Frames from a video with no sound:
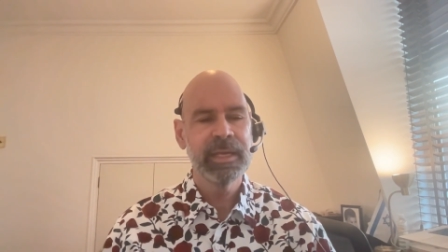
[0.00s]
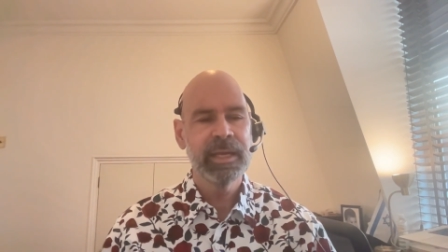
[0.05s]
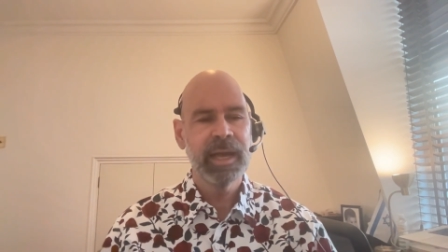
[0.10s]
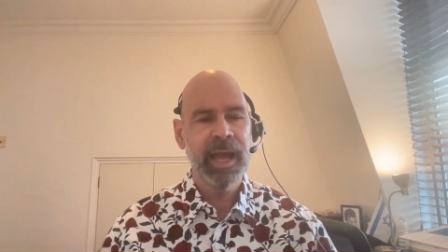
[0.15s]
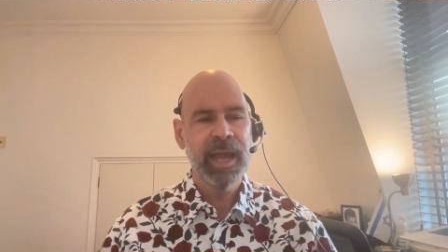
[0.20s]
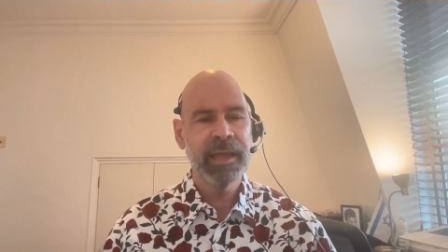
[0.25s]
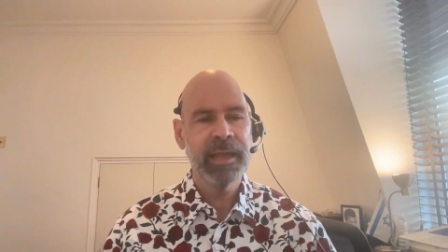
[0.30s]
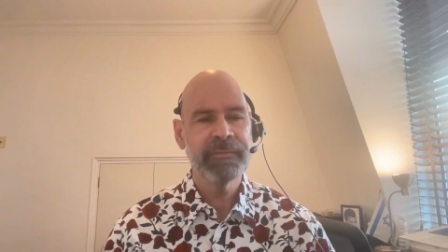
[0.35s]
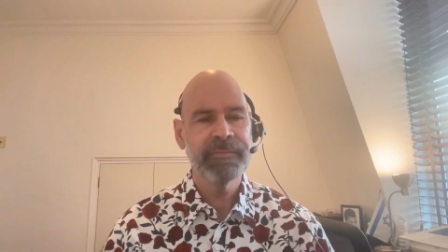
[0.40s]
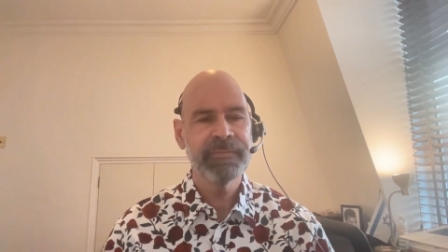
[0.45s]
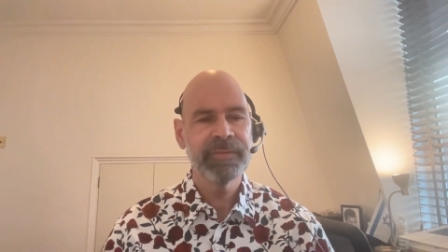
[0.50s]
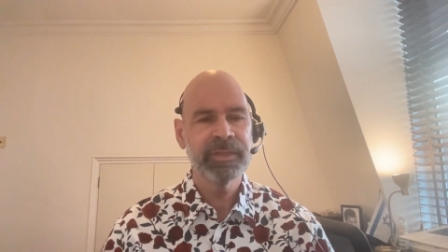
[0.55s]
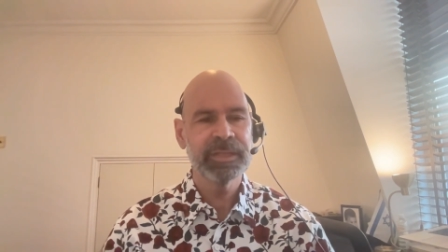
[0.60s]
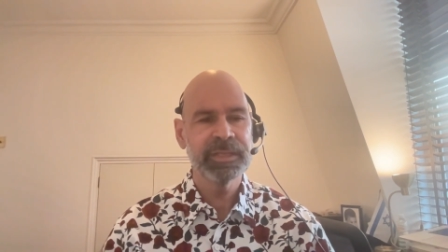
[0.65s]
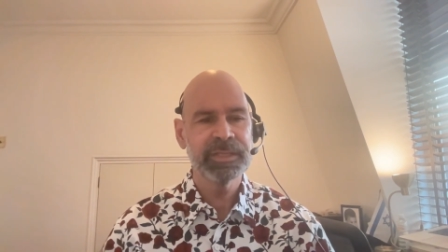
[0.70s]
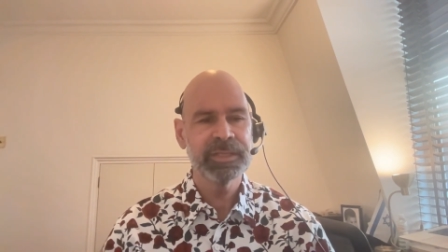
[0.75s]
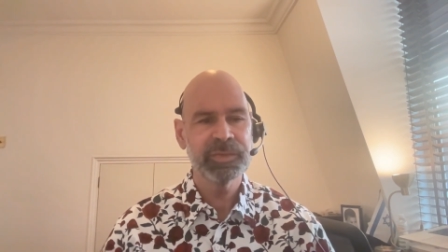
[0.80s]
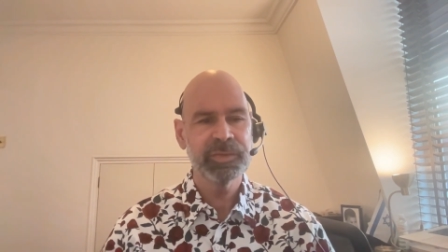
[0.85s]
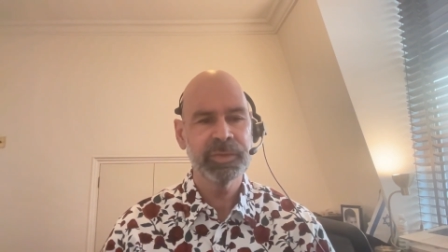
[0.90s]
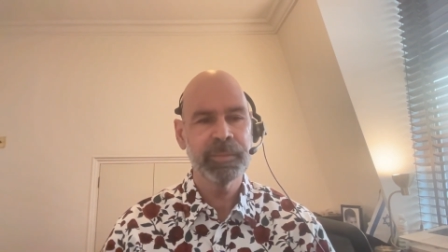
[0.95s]
I felt a
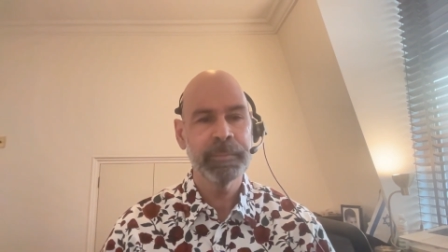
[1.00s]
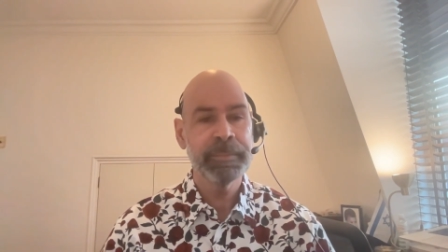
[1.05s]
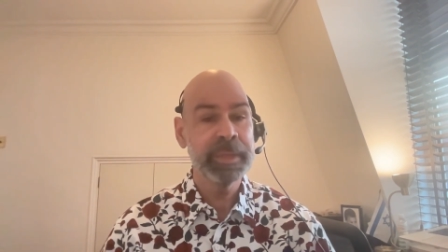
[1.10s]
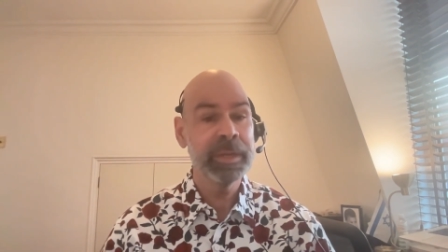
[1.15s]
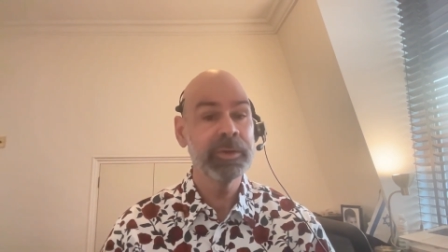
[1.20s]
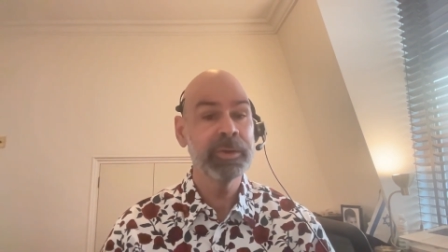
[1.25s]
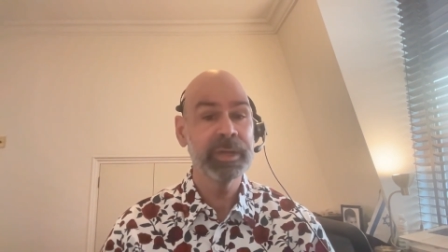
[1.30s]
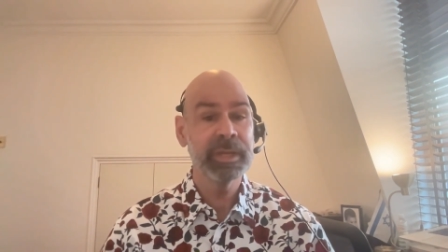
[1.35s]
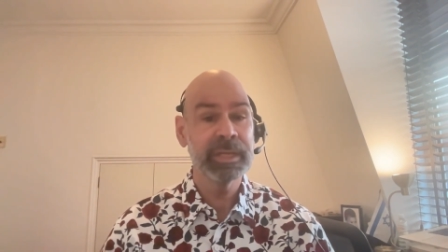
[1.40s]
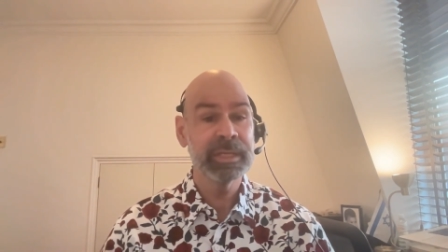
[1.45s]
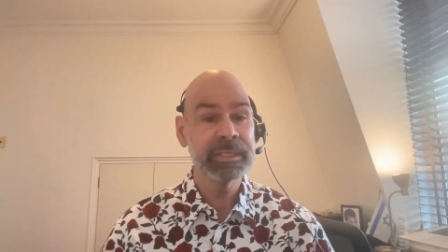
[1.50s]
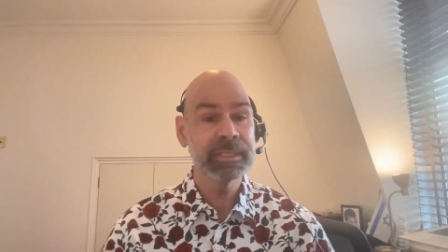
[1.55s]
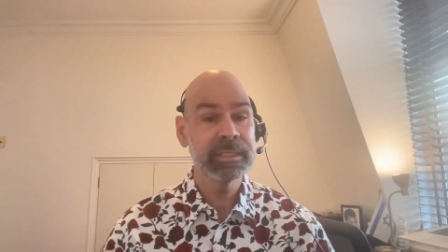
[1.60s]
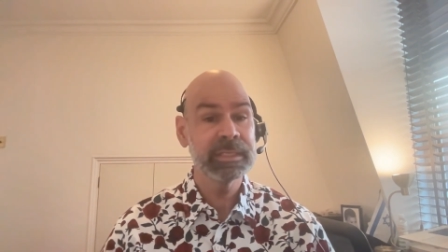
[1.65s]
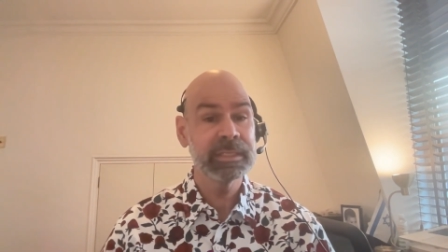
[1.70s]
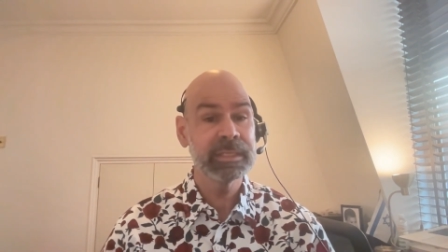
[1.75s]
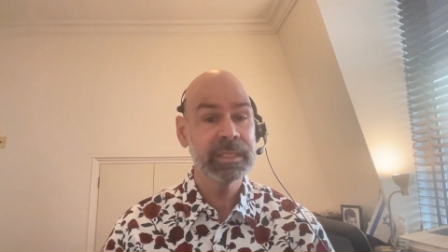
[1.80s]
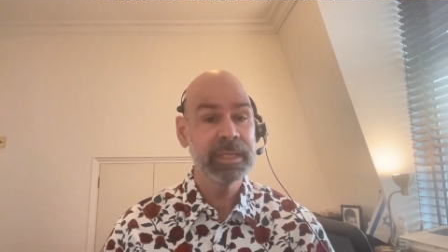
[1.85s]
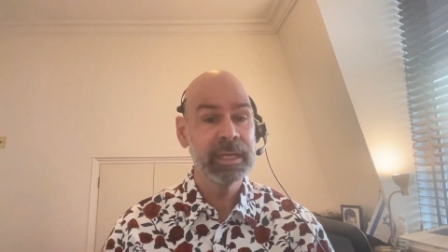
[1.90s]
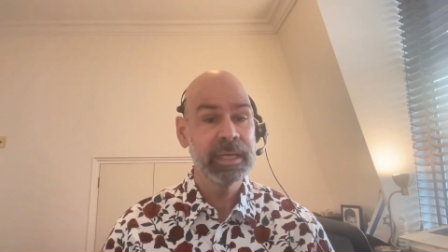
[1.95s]
certain
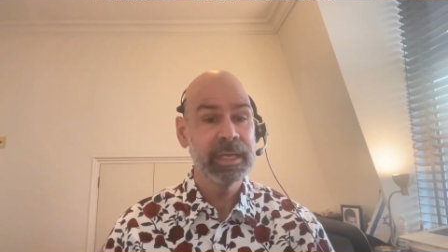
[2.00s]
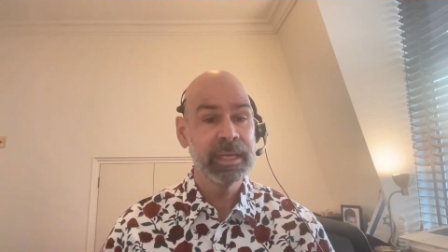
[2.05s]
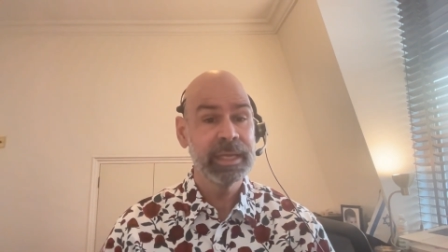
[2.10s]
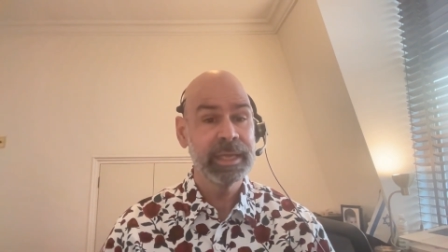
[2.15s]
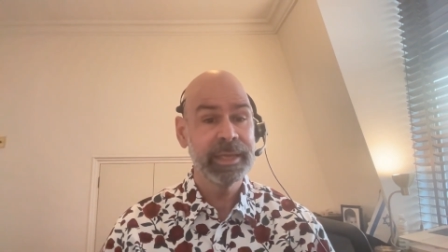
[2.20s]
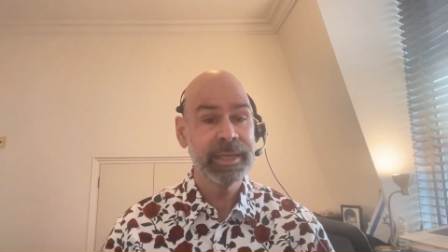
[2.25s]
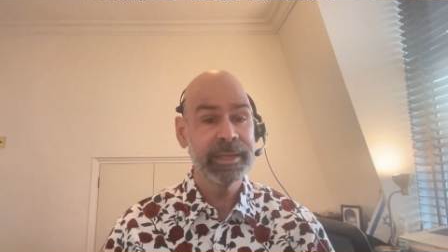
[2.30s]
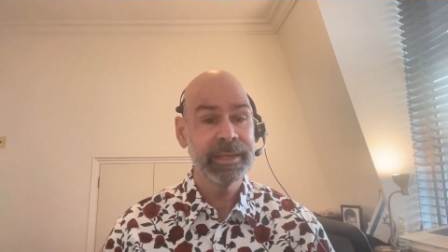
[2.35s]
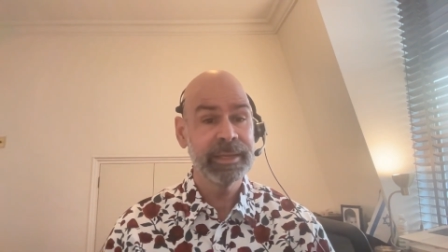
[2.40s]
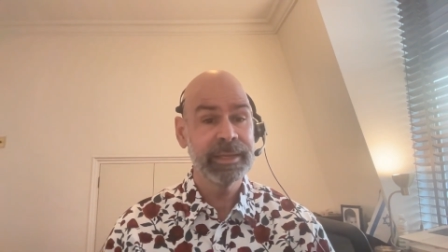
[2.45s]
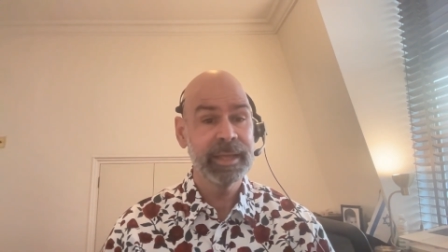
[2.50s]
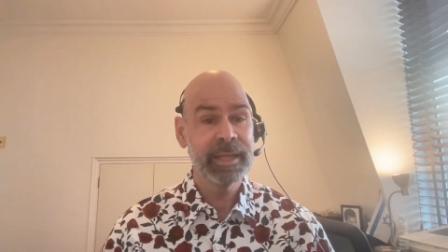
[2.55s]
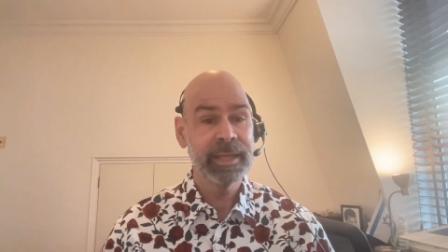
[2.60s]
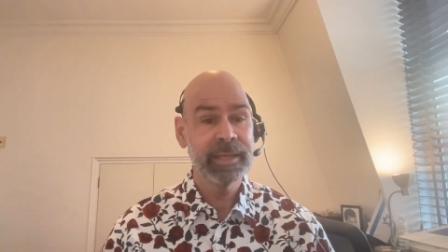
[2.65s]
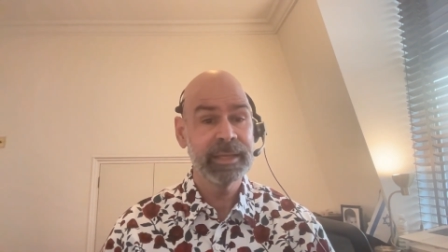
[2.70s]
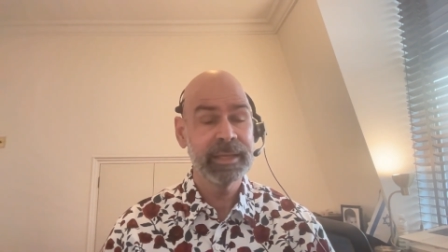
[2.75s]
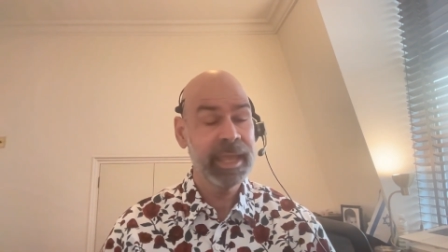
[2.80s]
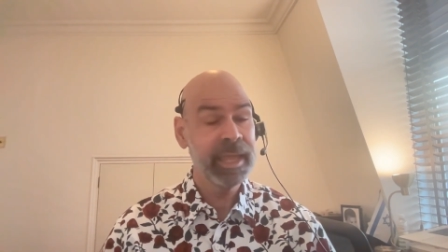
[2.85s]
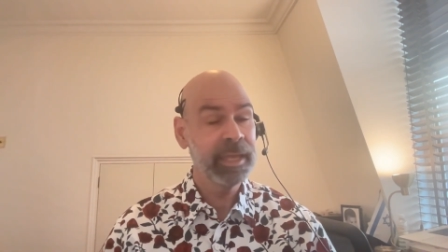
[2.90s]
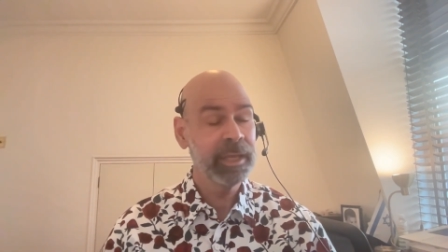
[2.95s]
bitterness and
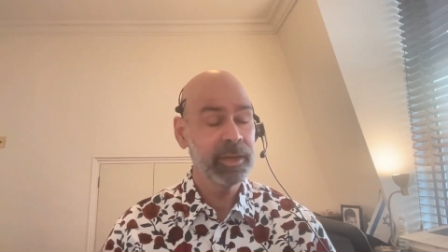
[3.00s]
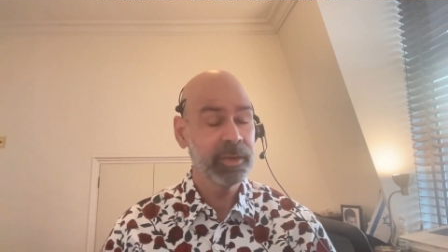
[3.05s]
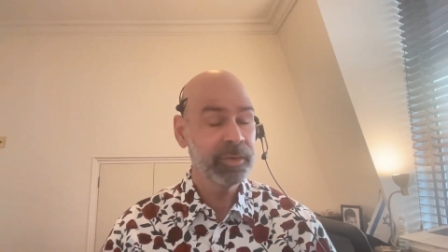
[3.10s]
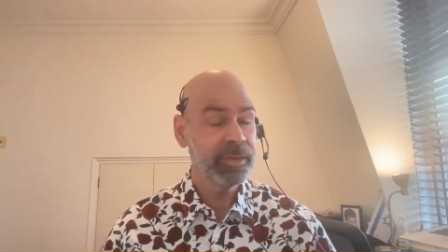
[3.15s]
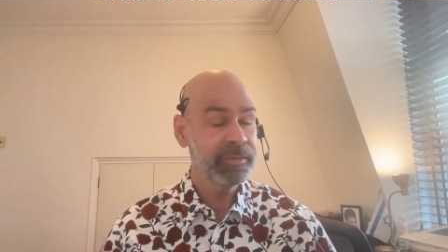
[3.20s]
anger,